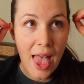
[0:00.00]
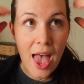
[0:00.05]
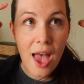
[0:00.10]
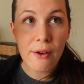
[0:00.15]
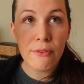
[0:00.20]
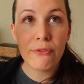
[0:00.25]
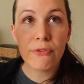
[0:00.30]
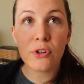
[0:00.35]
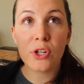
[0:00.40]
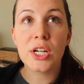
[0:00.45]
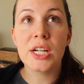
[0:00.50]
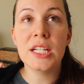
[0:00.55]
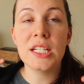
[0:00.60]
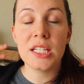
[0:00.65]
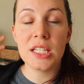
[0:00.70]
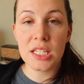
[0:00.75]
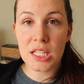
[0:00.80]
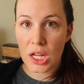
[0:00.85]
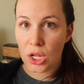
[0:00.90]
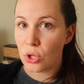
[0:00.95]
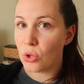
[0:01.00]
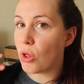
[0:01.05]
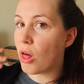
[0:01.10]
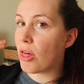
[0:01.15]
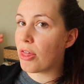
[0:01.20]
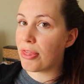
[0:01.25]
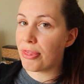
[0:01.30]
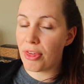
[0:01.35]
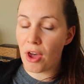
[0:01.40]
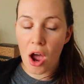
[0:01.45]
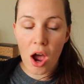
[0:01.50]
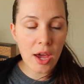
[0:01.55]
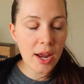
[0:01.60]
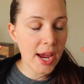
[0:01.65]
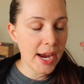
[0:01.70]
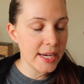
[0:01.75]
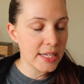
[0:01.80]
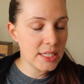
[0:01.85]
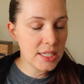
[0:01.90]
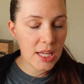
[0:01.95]
every single
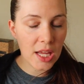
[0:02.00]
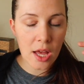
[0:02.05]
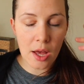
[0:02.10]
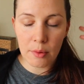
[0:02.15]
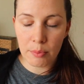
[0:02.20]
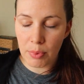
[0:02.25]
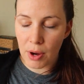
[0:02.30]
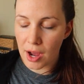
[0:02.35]
thought, idea,